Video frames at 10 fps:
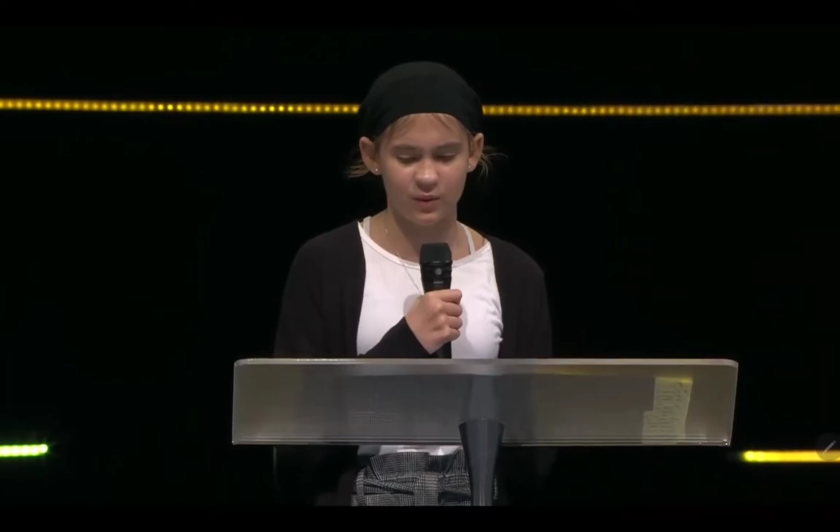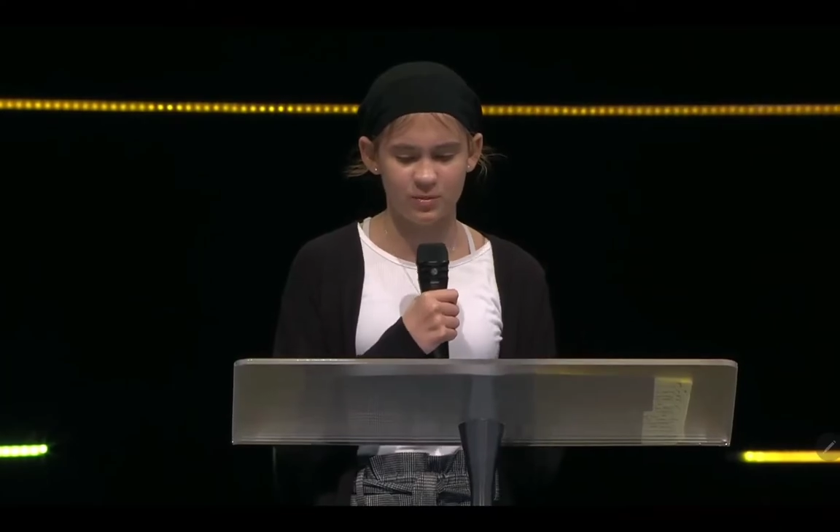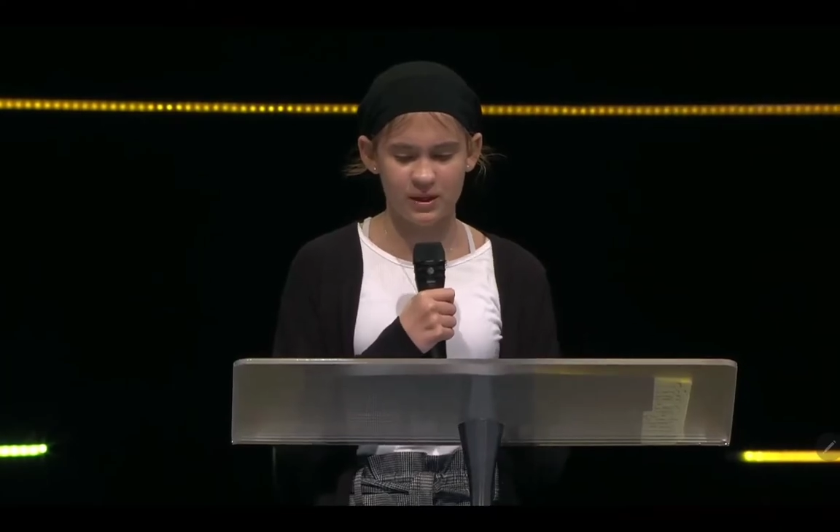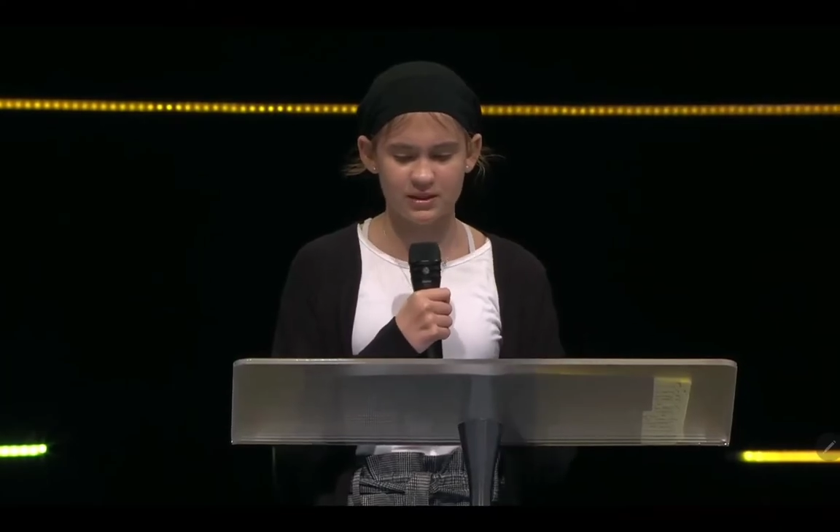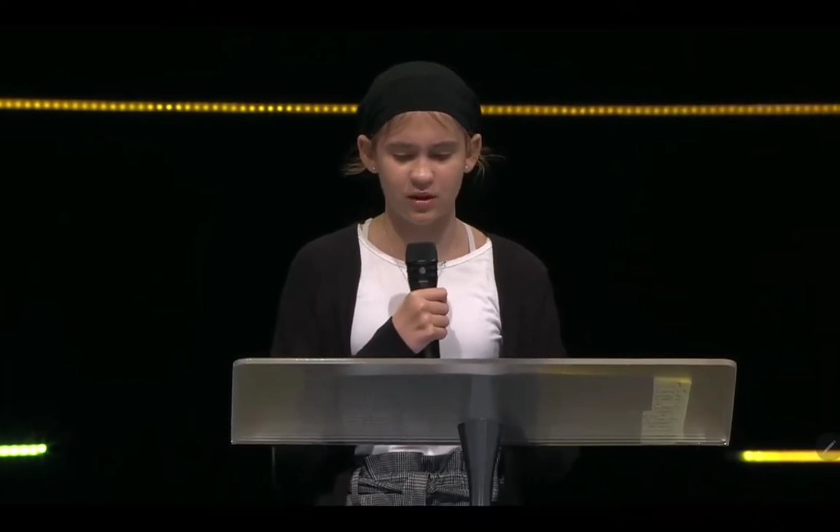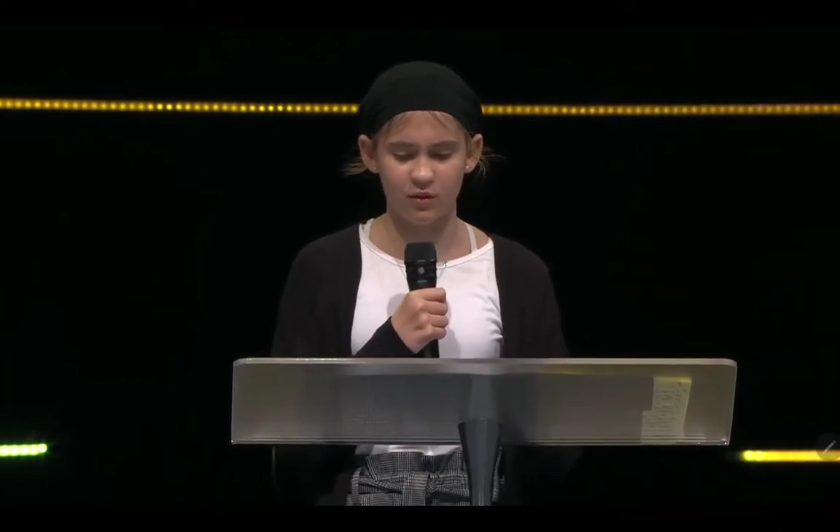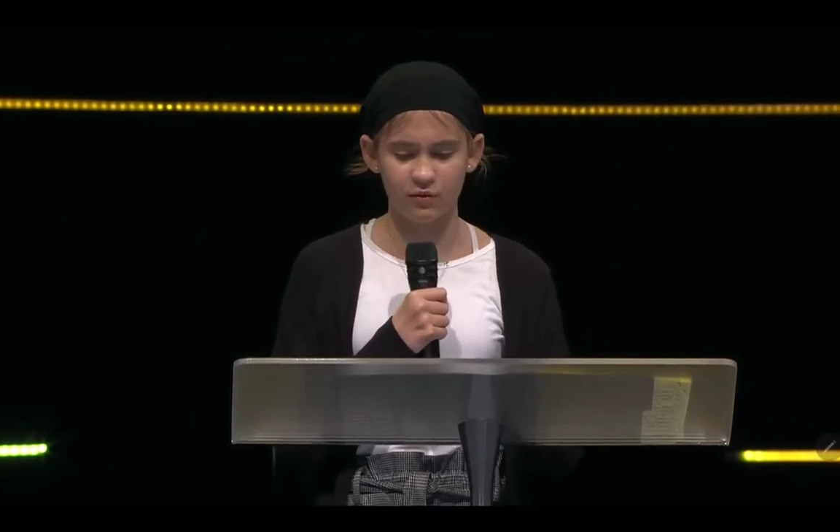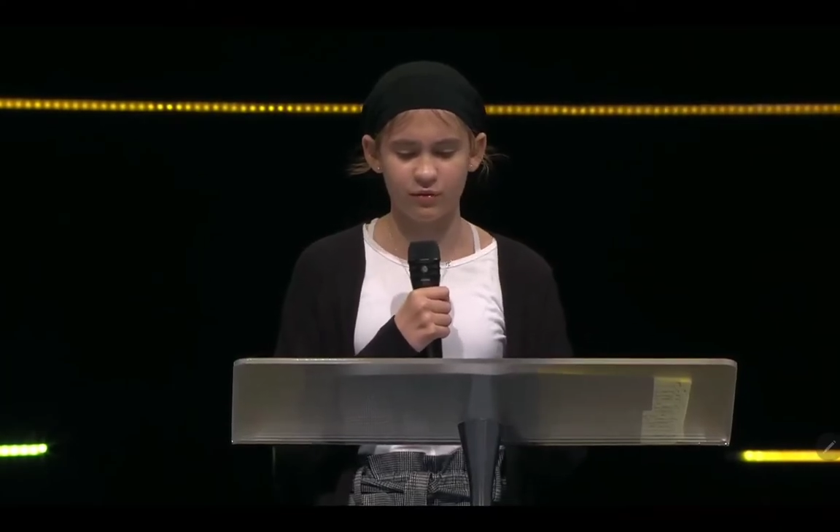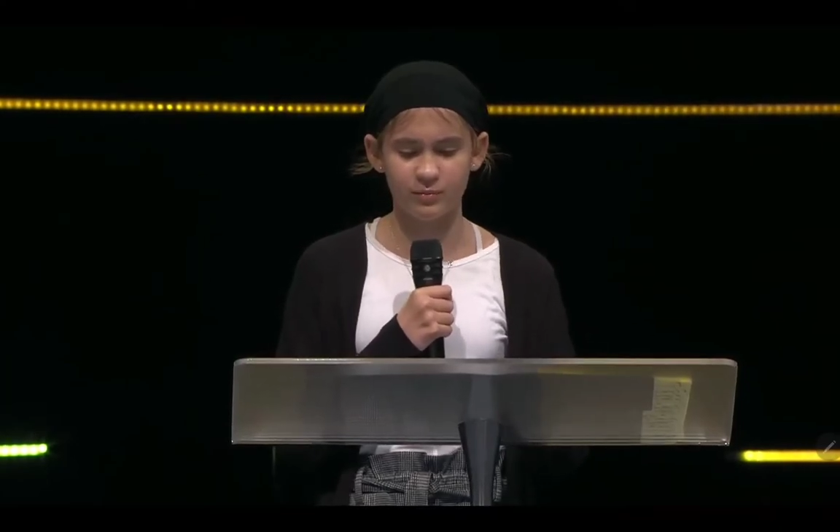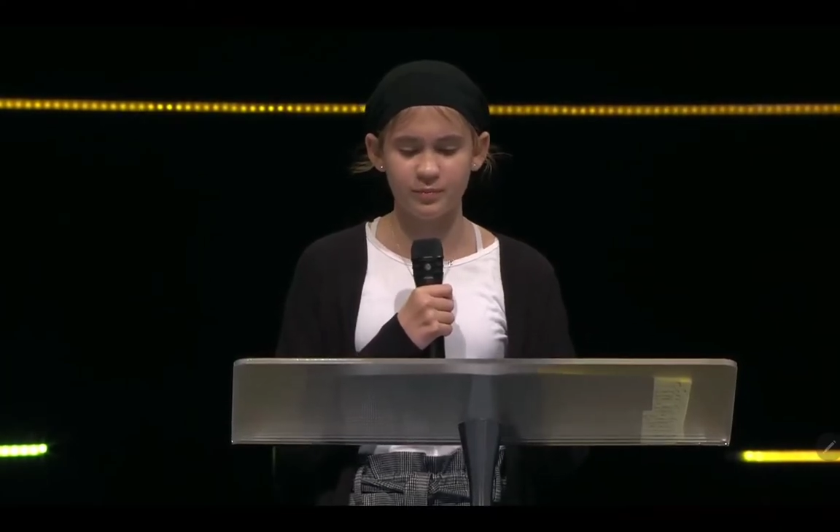with myself.
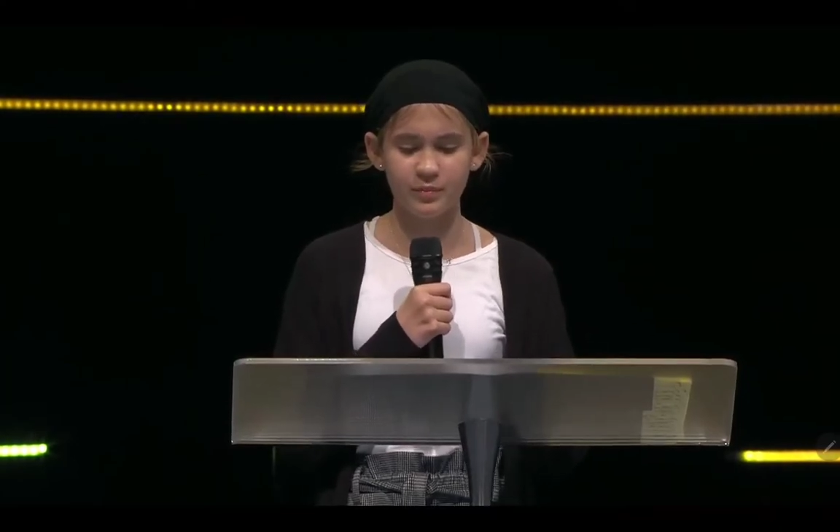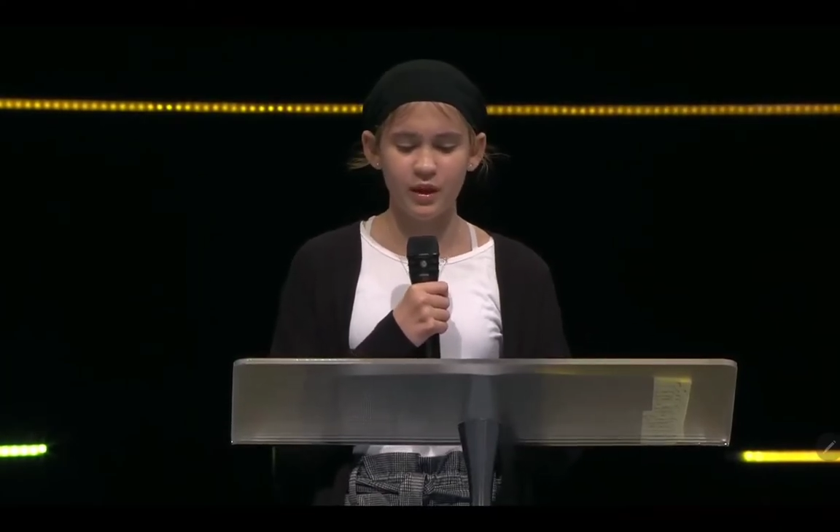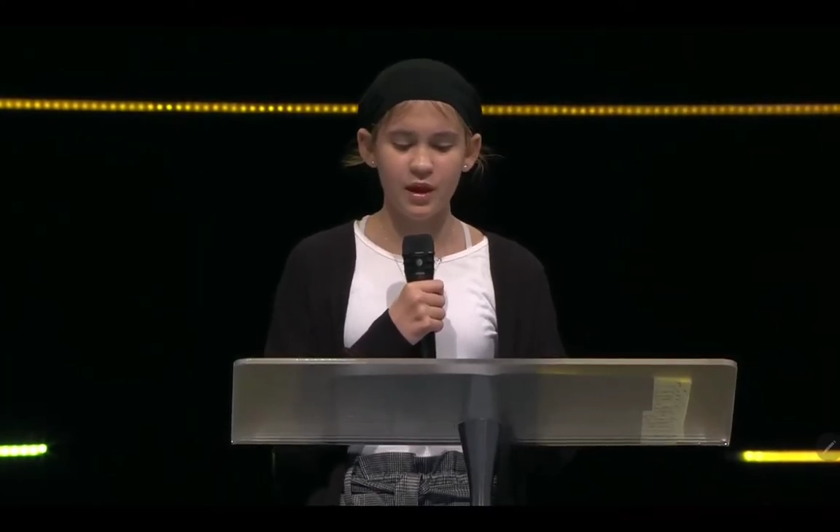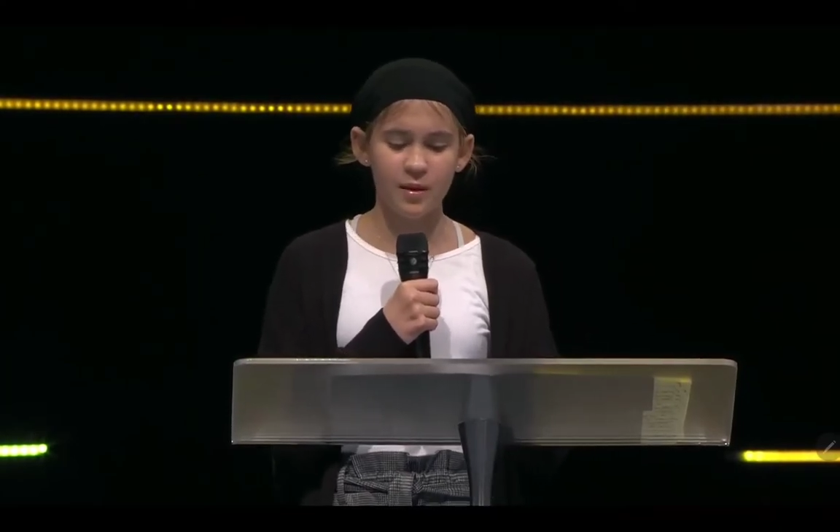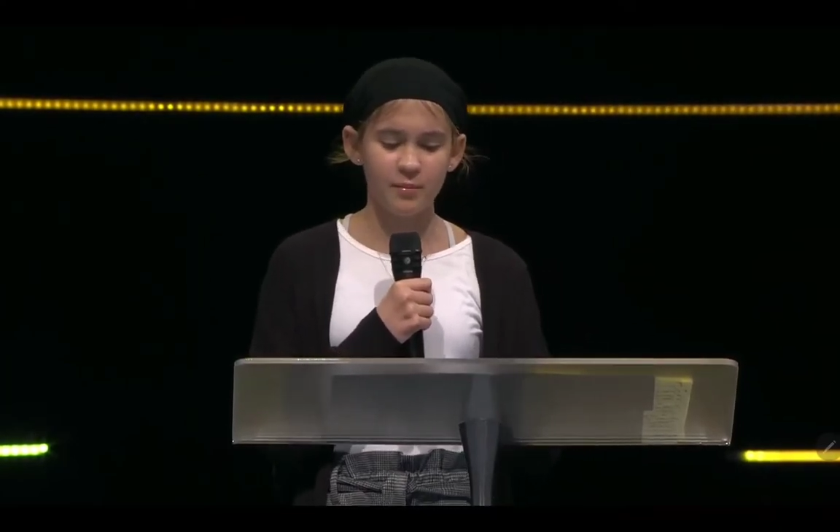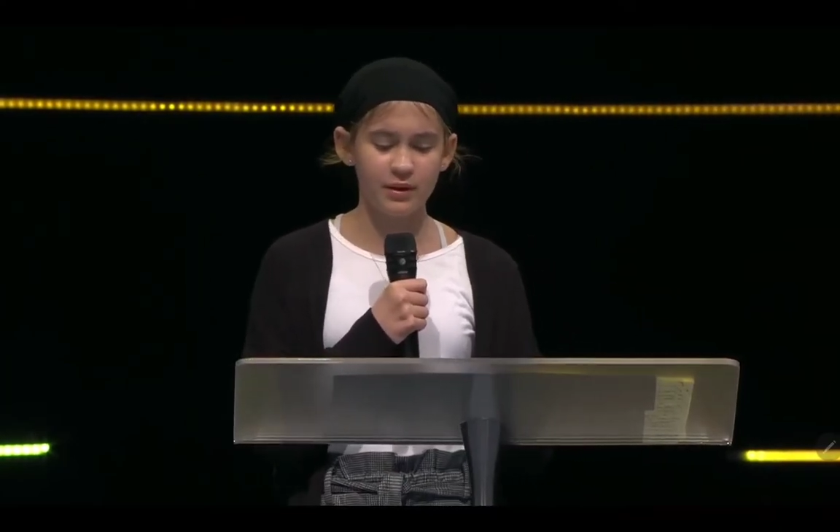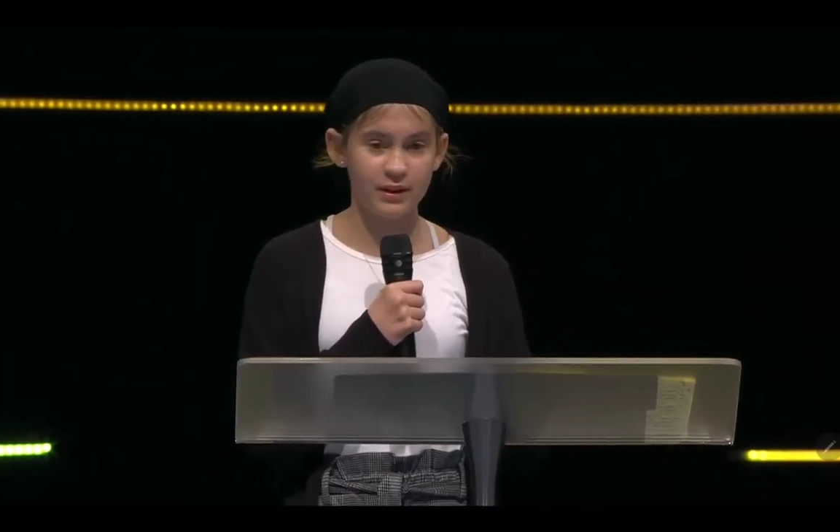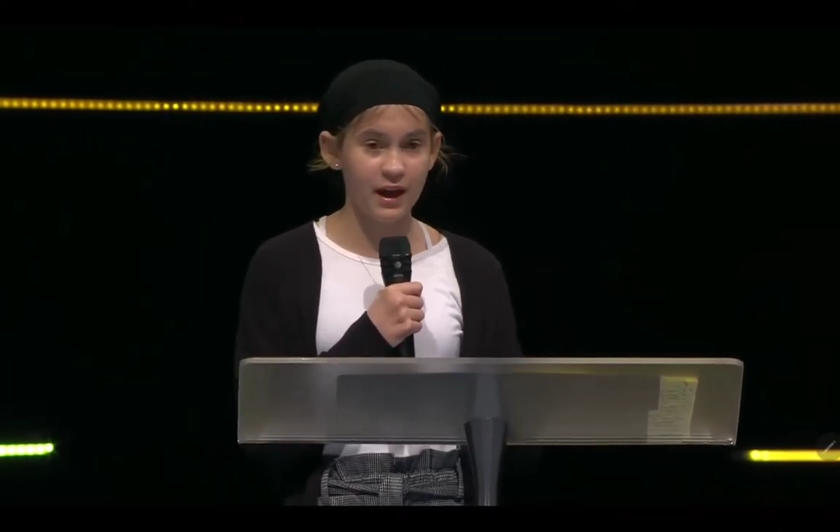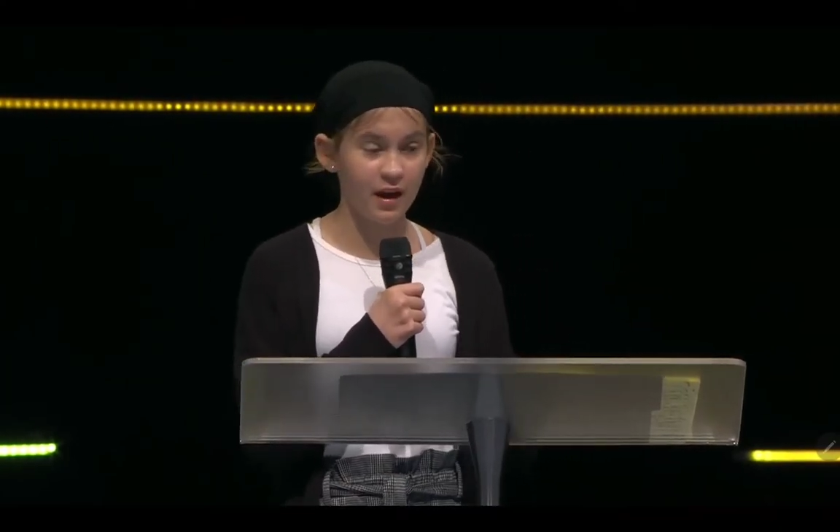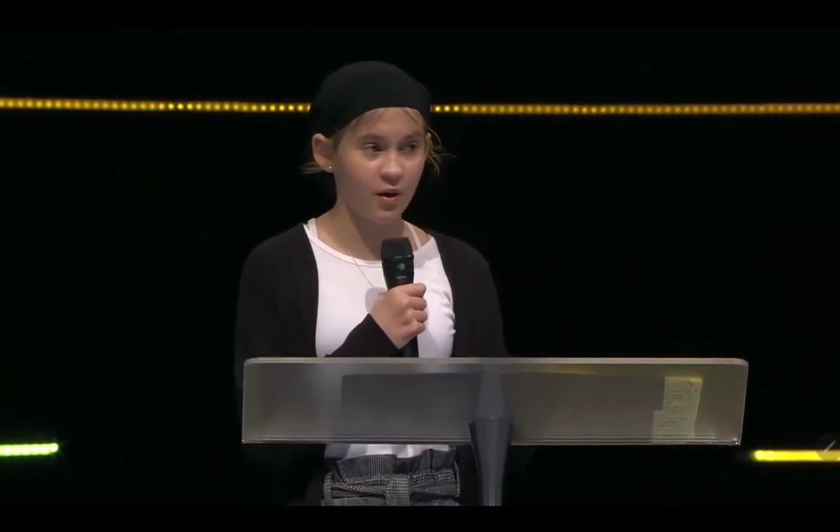But
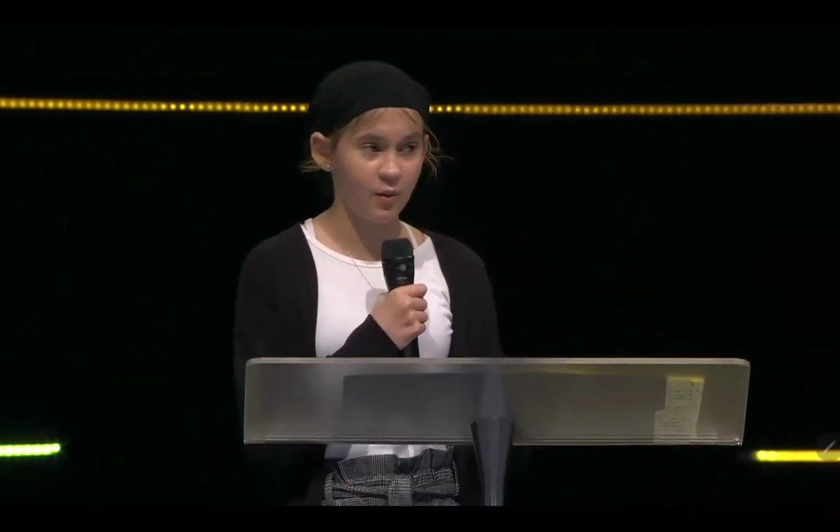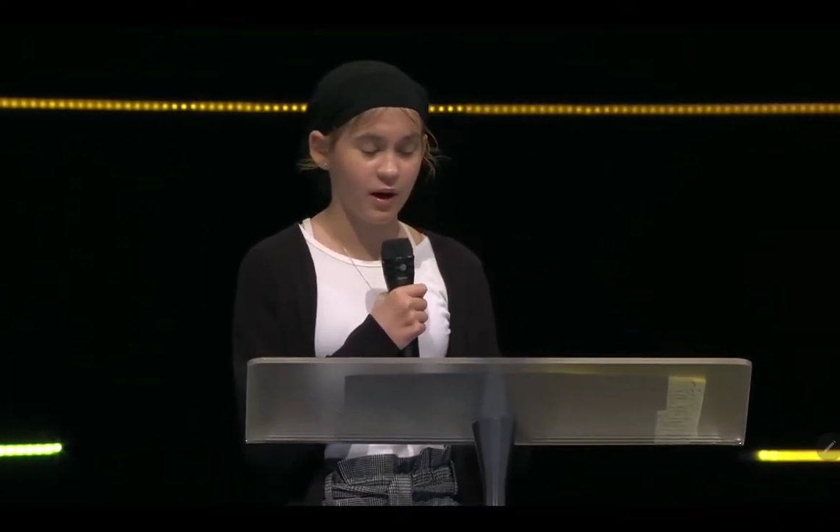now